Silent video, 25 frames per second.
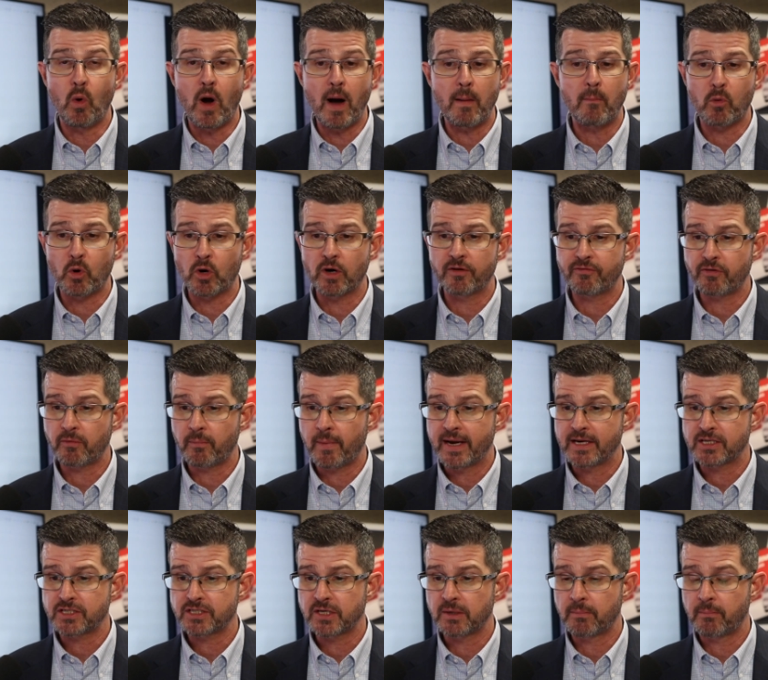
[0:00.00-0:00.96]
more
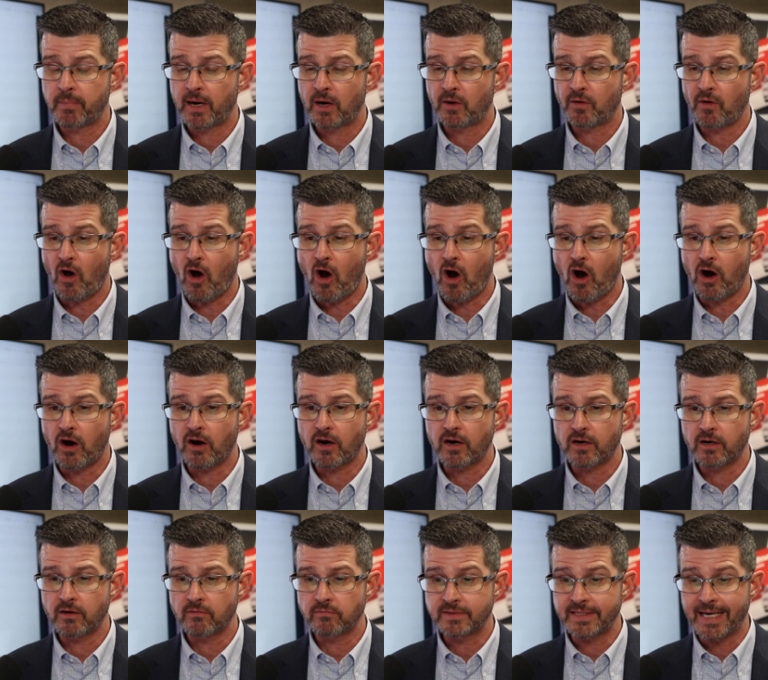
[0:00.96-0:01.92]
information about
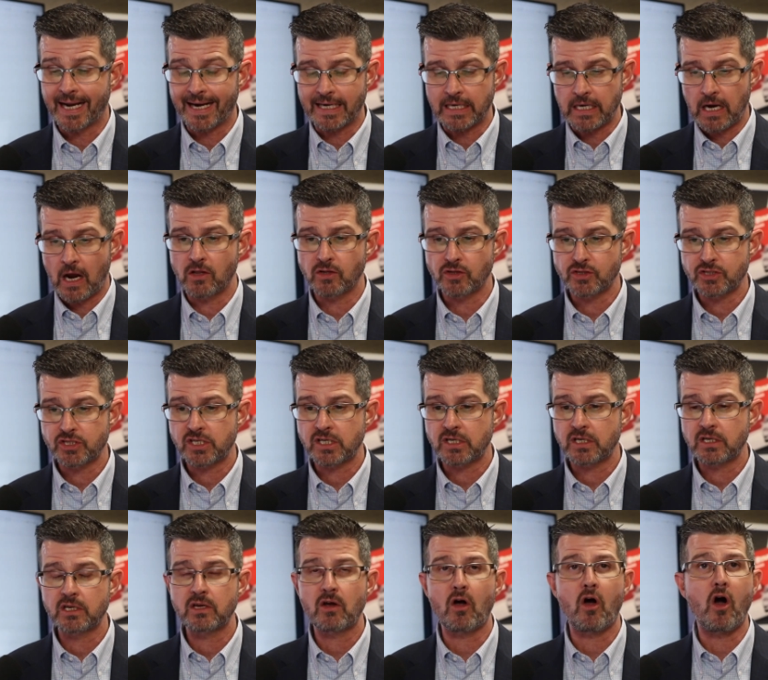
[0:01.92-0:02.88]
our
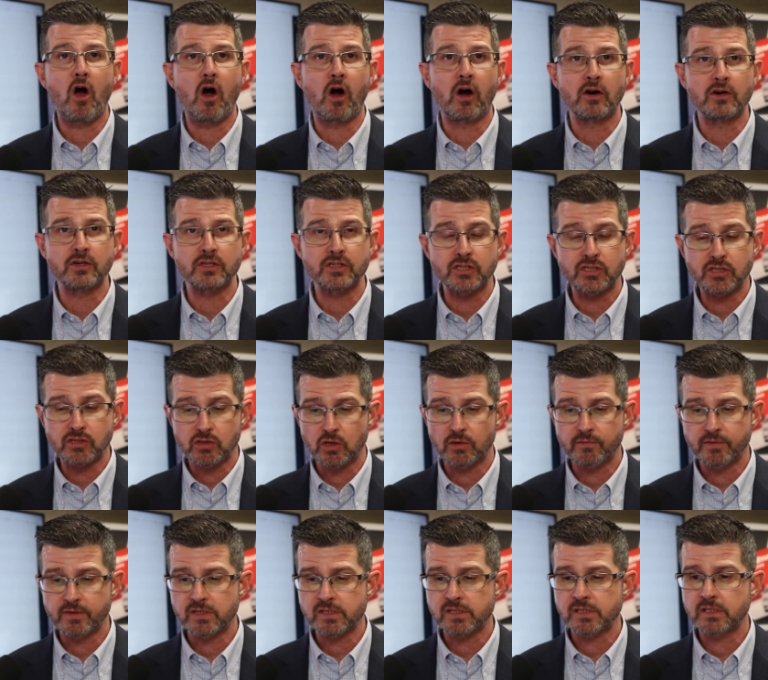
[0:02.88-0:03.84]
technology, our
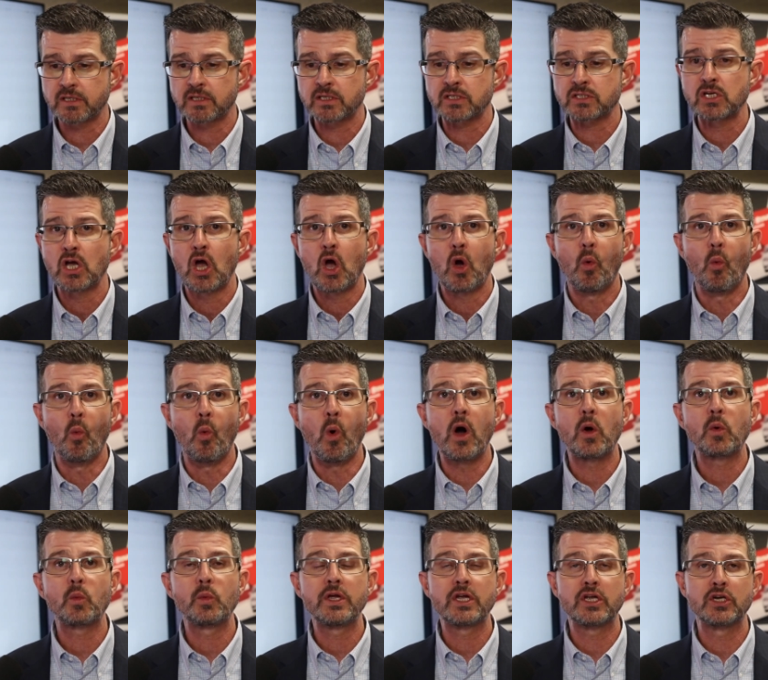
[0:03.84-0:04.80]
services,
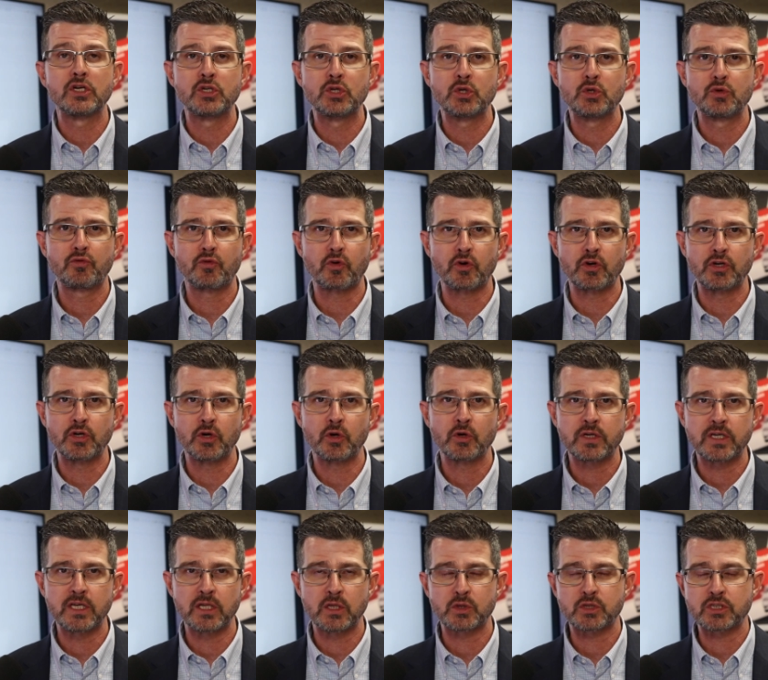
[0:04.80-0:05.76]
what we can do for your
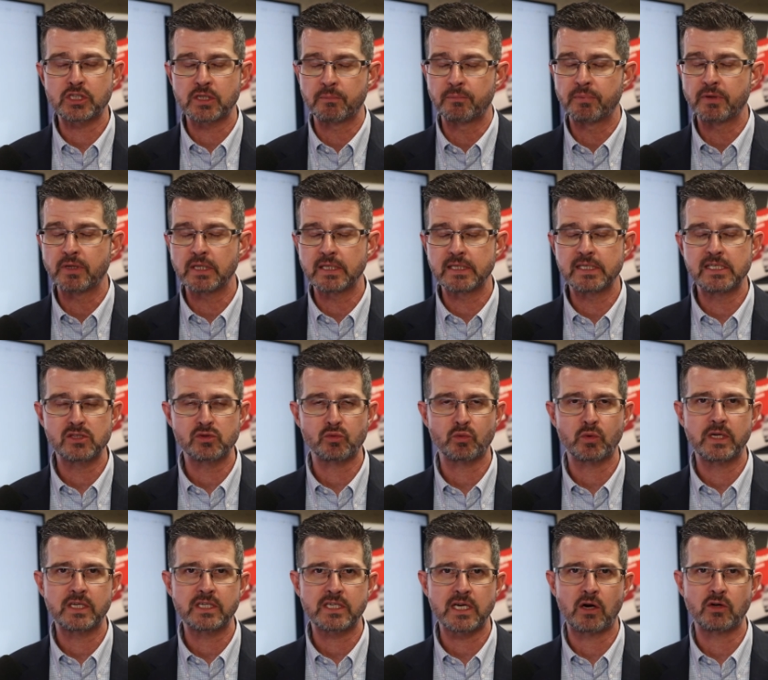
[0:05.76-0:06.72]
dealership, please
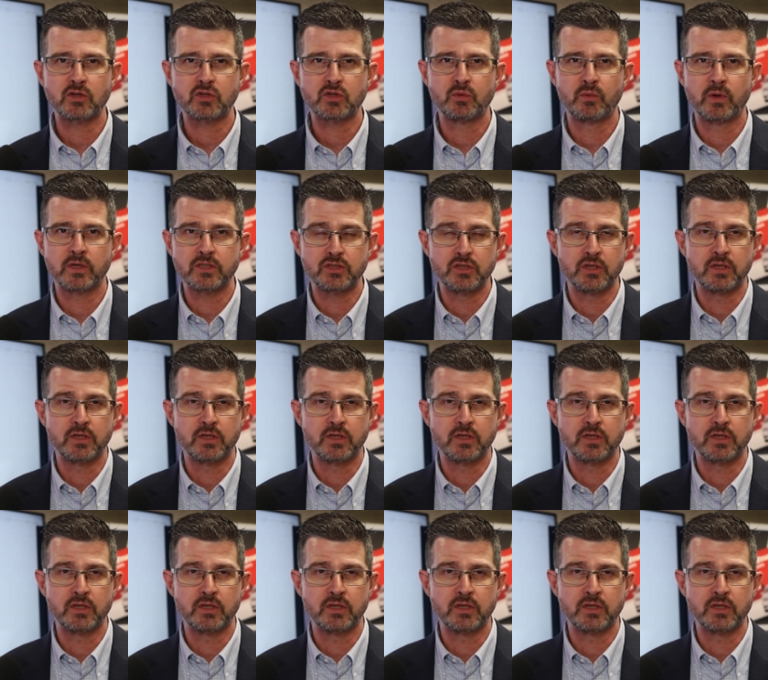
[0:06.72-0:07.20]
reach out to us.